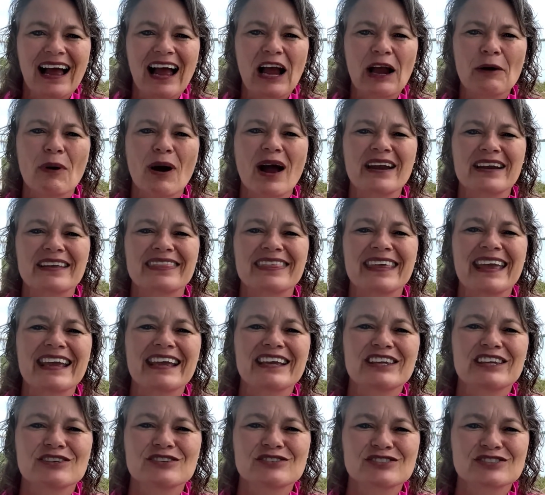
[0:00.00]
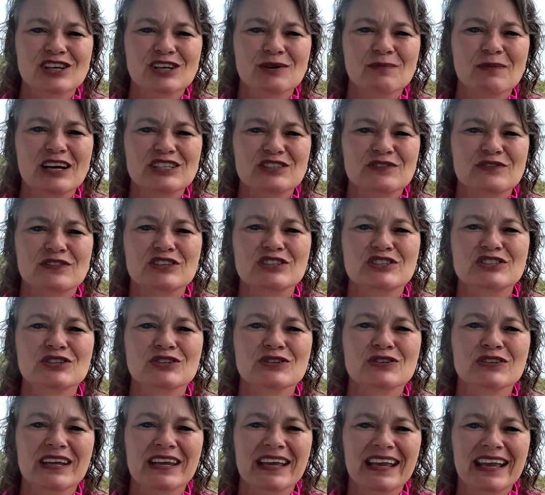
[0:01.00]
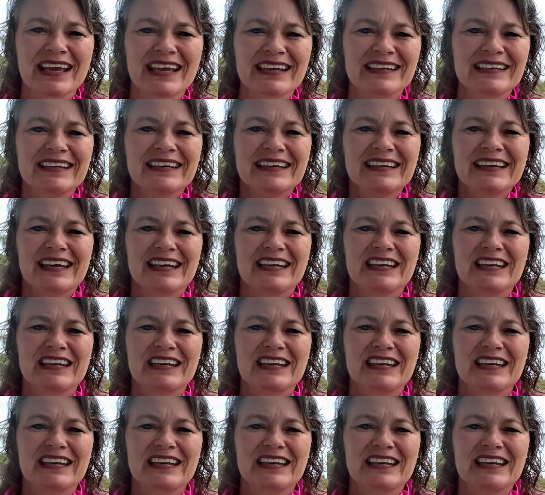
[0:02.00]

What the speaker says: I want to thank you so much for tuning in.